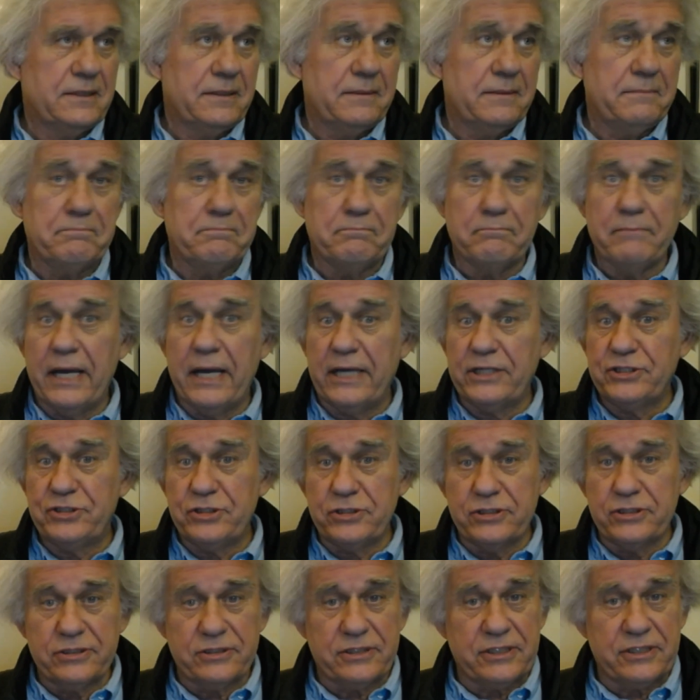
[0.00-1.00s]

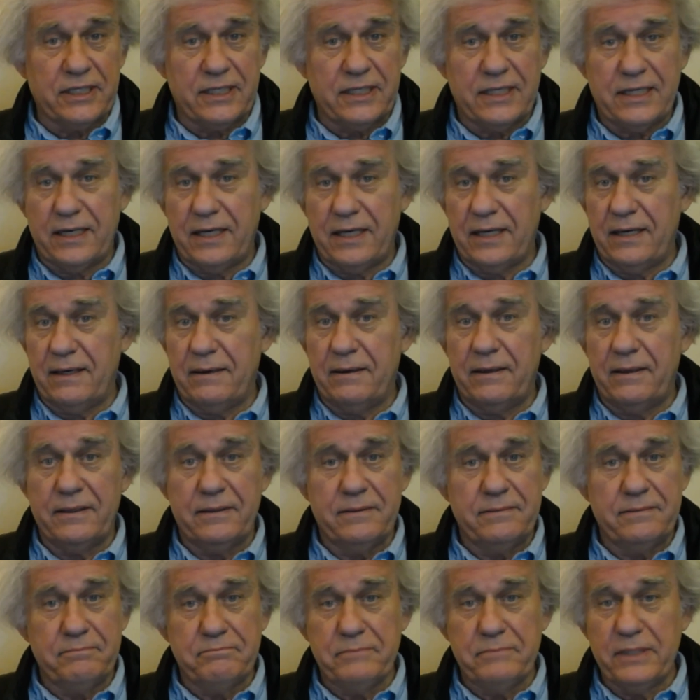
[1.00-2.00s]
measures, uh,
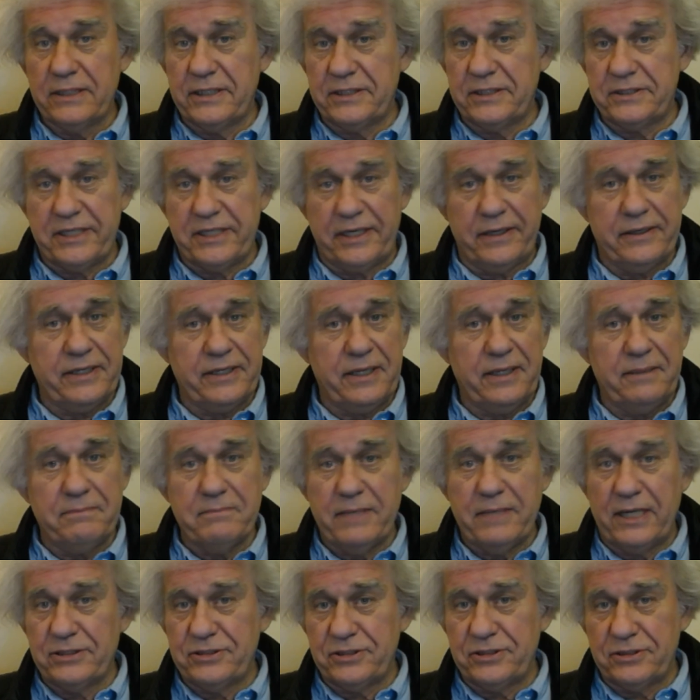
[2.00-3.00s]
military
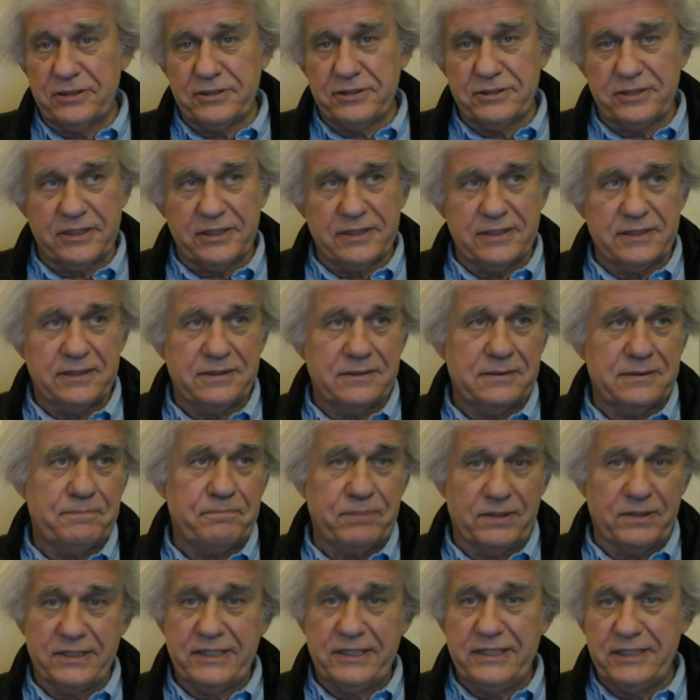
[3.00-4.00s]
measures, you know,
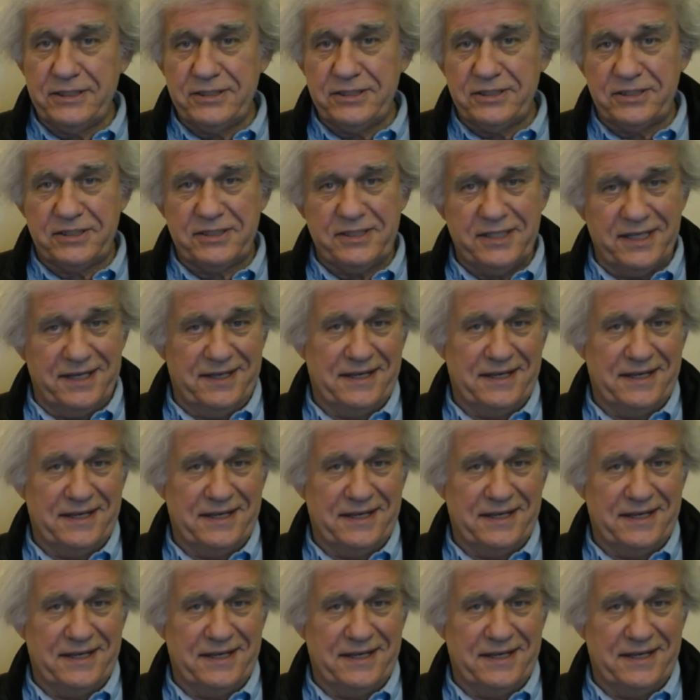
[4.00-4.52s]
police.